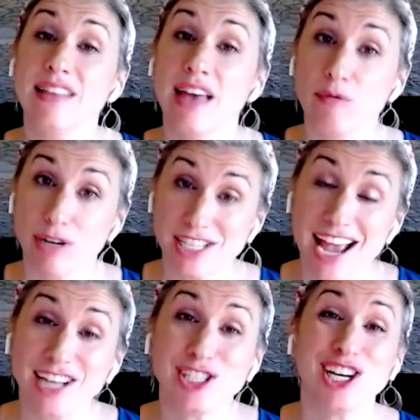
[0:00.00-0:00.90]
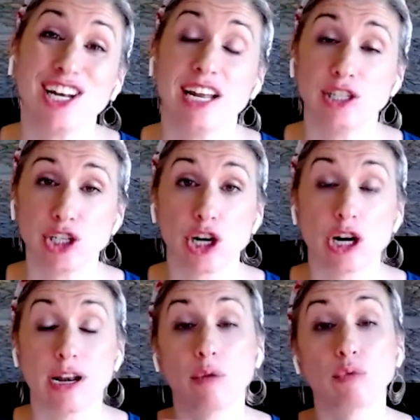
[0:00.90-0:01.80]
and then retention and
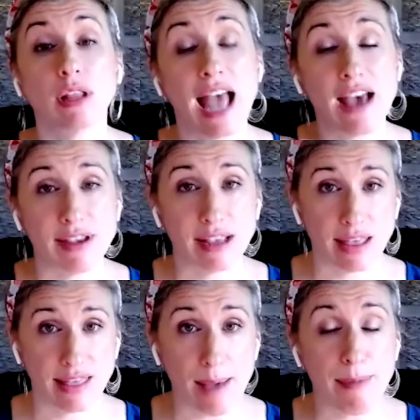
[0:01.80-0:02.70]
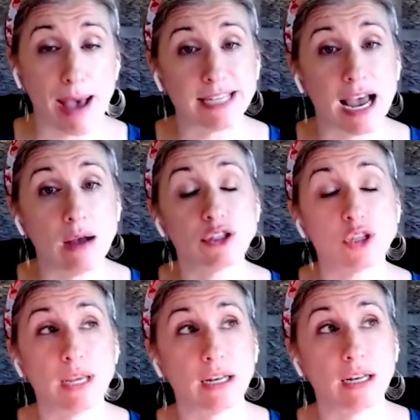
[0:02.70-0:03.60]
churn, and really having that mapped out so
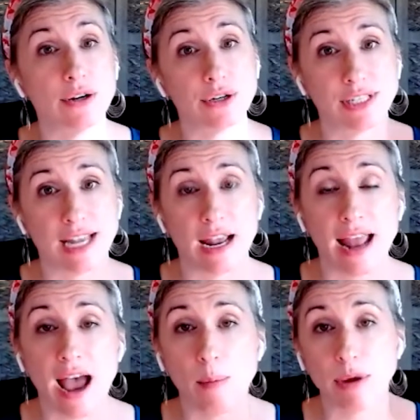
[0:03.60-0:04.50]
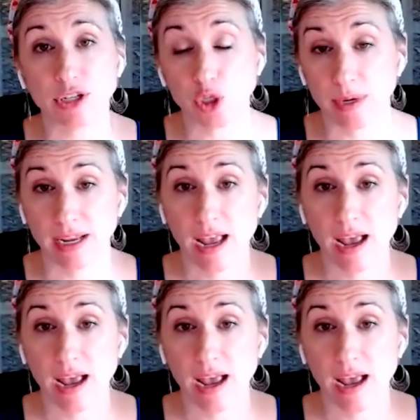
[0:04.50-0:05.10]
we can understand how much do we